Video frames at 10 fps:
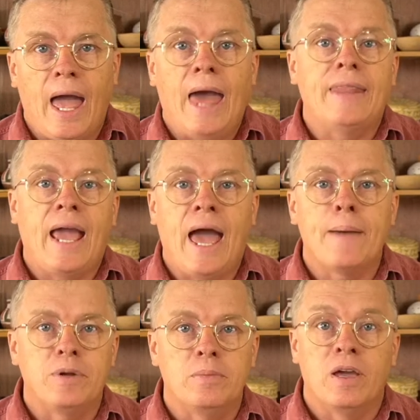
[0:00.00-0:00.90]
they
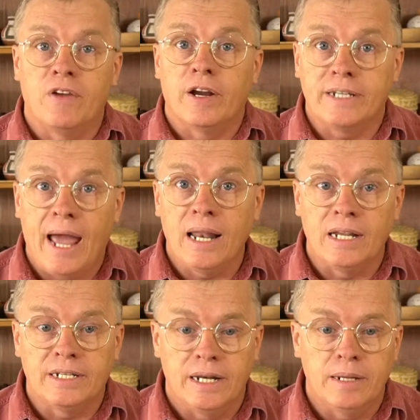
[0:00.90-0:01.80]
happen to be a very
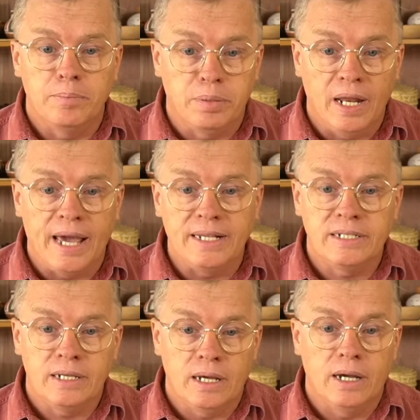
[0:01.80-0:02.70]
talented
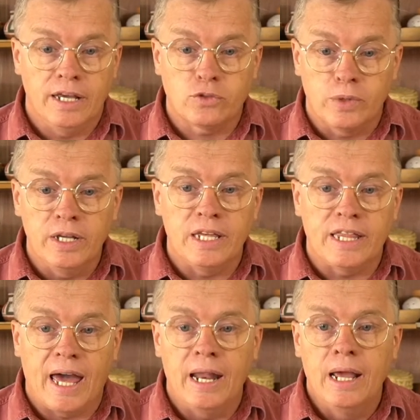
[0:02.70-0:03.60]
place. Uh, it's really
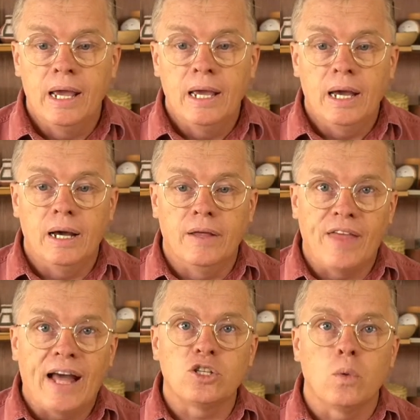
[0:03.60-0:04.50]
that uh,
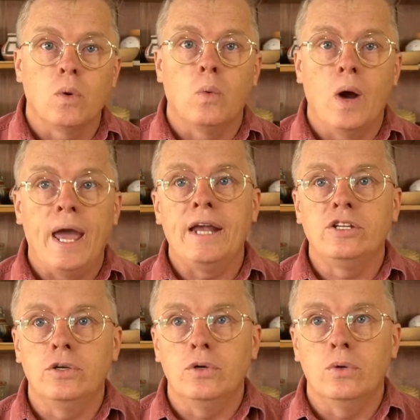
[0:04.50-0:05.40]
that's a way
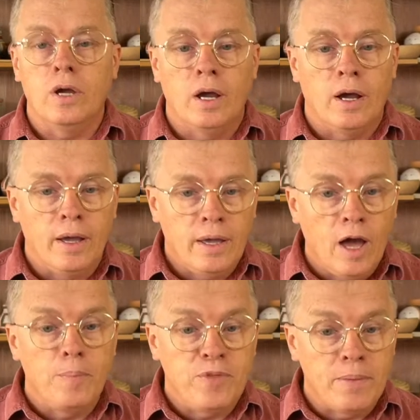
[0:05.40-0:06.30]
to uh,
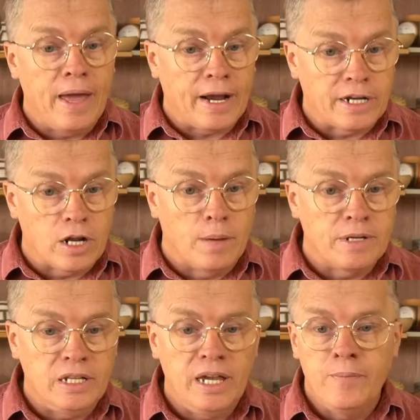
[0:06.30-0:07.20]
help them
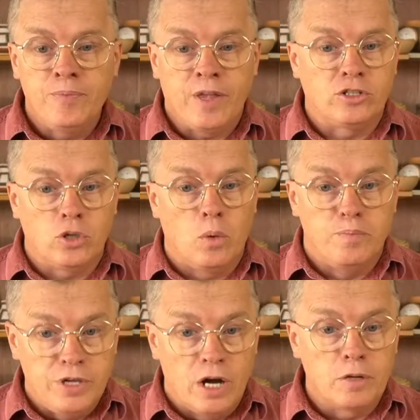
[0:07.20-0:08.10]
economically, and so
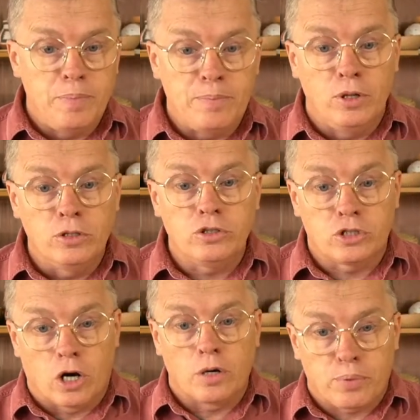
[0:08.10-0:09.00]
young people
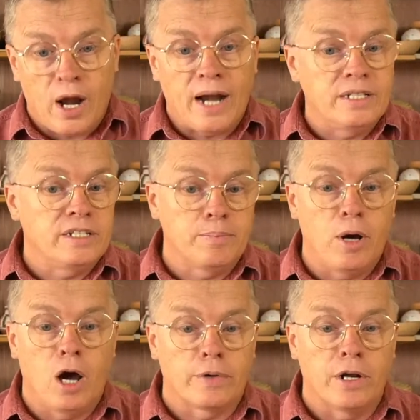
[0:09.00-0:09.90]
start practicing
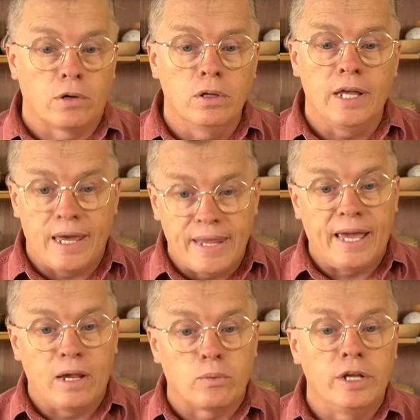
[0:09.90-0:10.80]
pottery early, and they
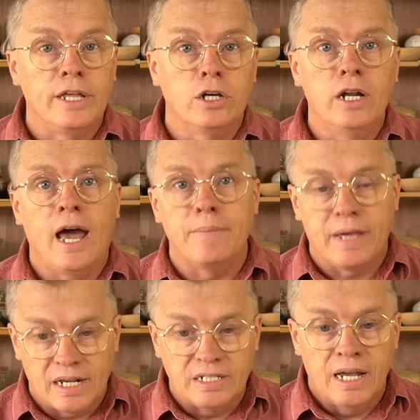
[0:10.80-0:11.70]
get really good at it
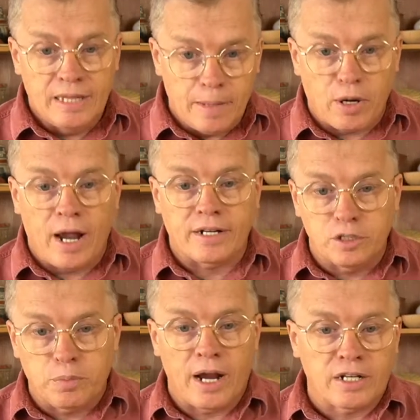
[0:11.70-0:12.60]
because they practice,
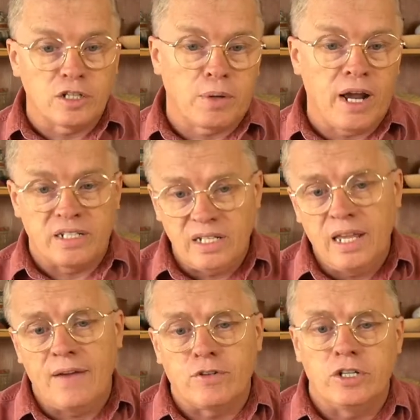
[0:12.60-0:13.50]
practice, practice, and they
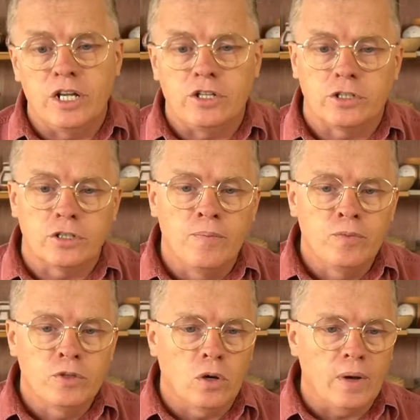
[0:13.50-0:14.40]
have good teachers.
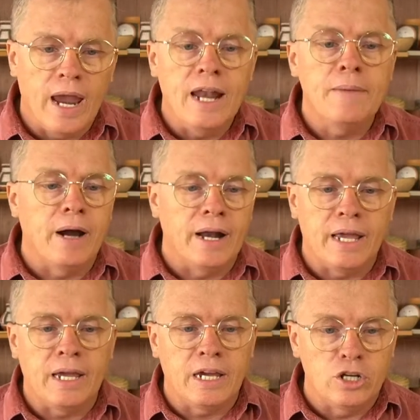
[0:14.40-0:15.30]
So anybody
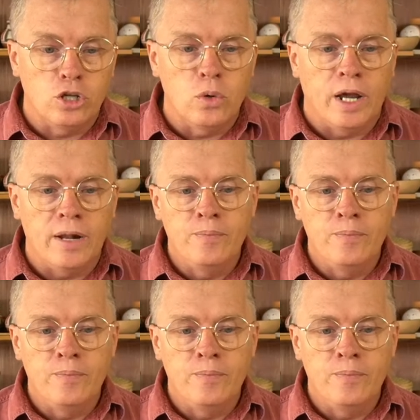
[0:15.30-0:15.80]
can do it